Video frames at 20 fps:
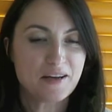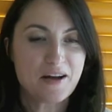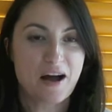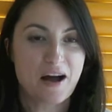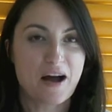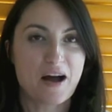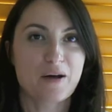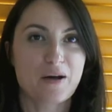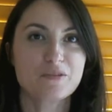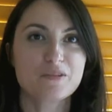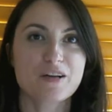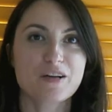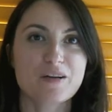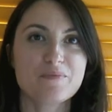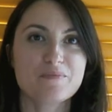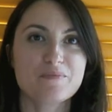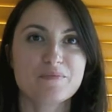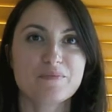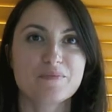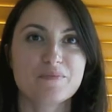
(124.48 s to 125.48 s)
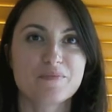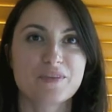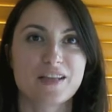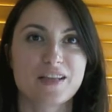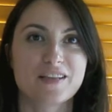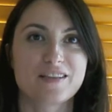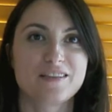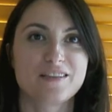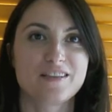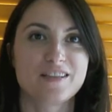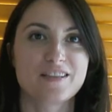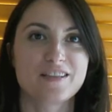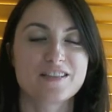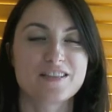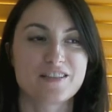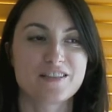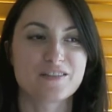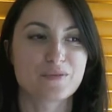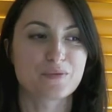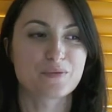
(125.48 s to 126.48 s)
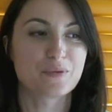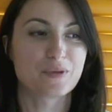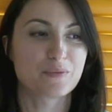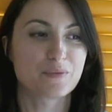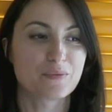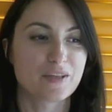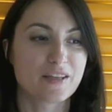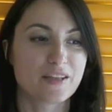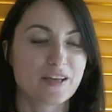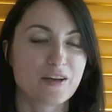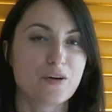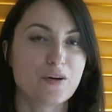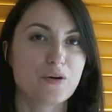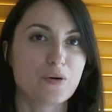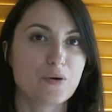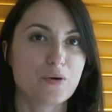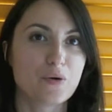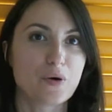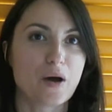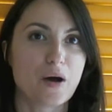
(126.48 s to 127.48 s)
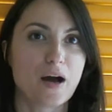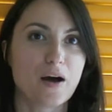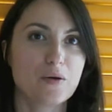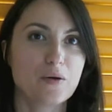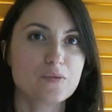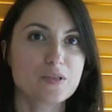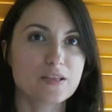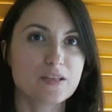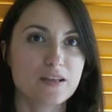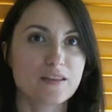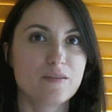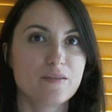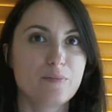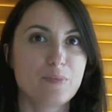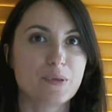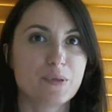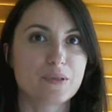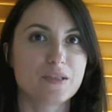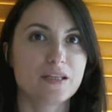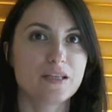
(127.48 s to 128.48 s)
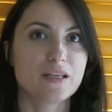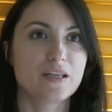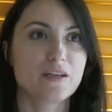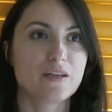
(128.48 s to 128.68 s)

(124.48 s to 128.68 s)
outcome, that is when they go outside the potty,